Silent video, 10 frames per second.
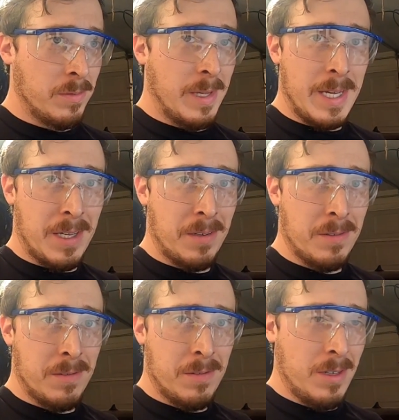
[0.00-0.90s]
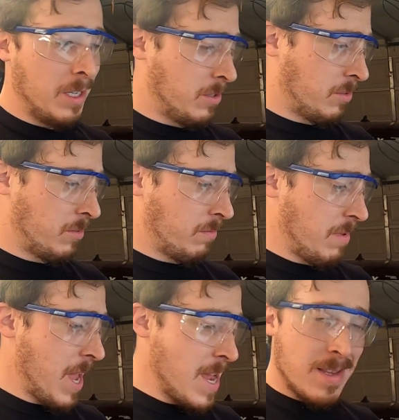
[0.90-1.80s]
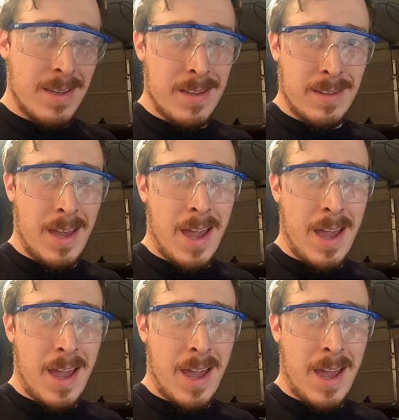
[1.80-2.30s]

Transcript: like a 18